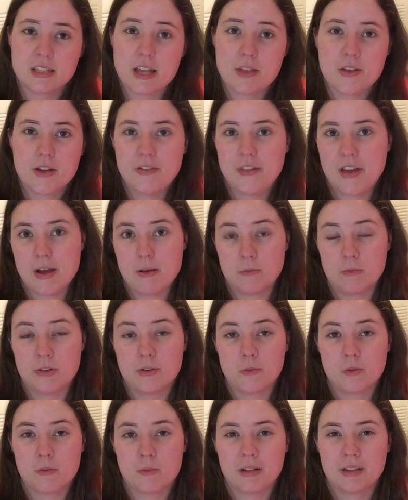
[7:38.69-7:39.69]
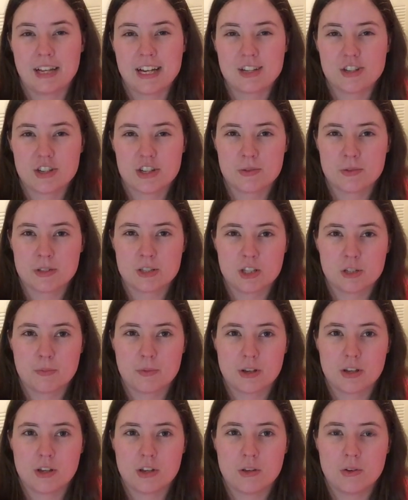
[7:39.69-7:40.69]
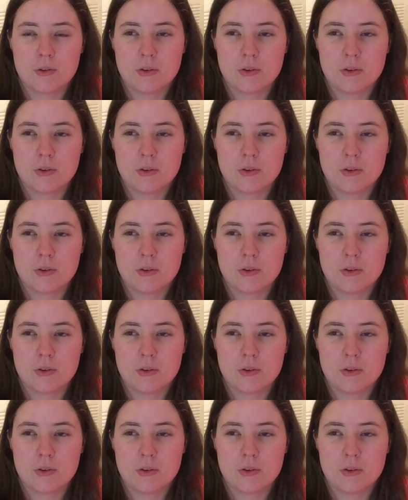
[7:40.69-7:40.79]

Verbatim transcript: I thought that one ornament last year was super cute,